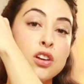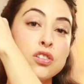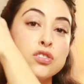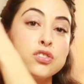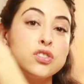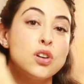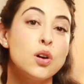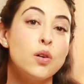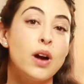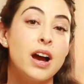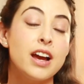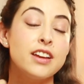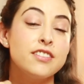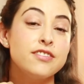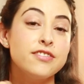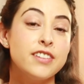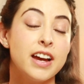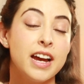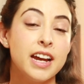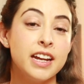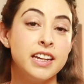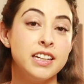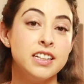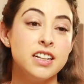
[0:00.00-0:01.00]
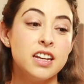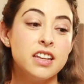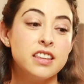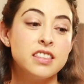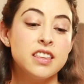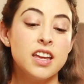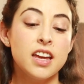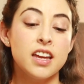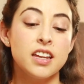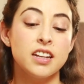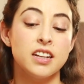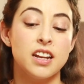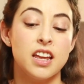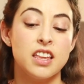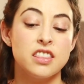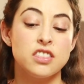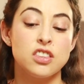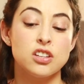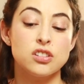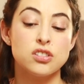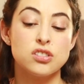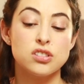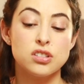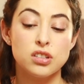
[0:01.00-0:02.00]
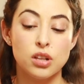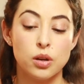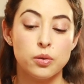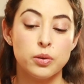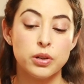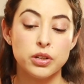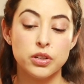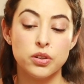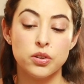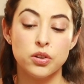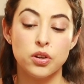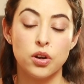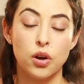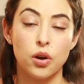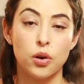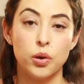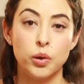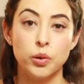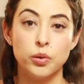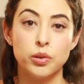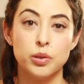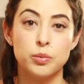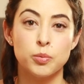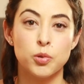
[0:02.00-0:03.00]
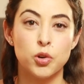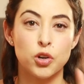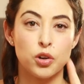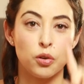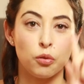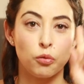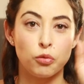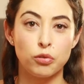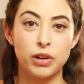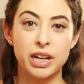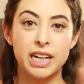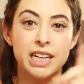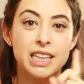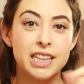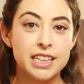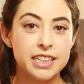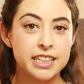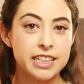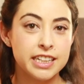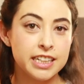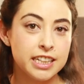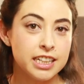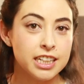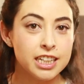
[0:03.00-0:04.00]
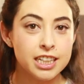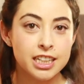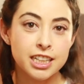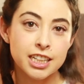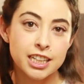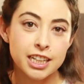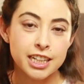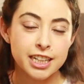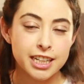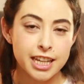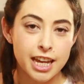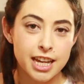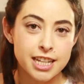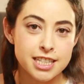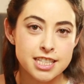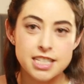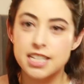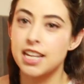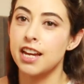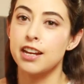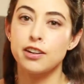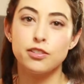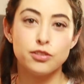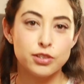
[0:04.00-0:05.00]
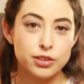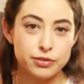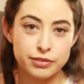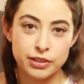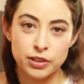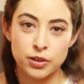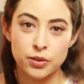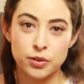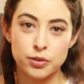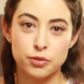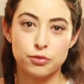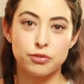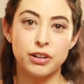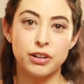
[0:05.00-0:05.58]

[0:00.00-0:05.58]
So I find that the slower you go, the more wrinklety it gets. I don't even know if